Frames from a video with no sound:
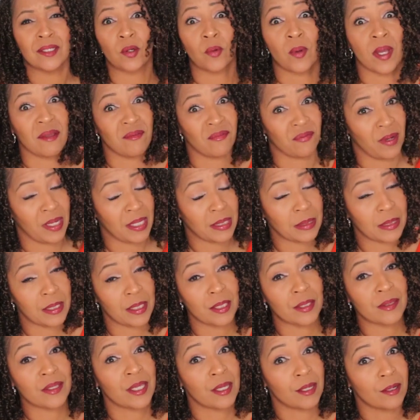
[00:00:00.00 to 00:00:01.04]
quite
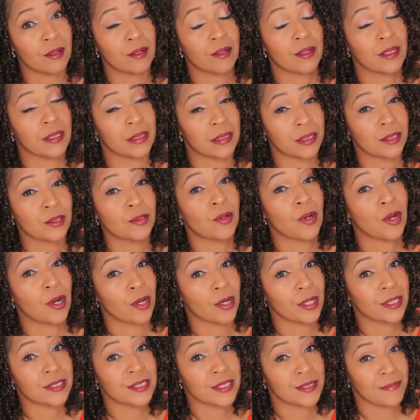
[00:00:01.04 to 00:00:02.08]
frankly, they are a little
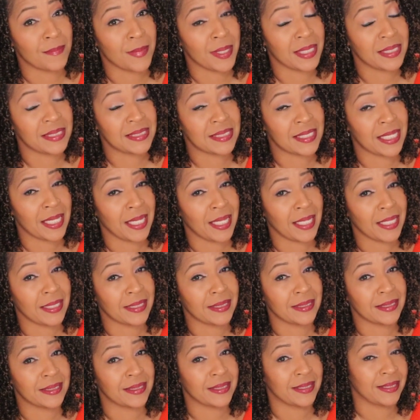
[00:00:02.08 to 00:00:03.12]
hard to maintain.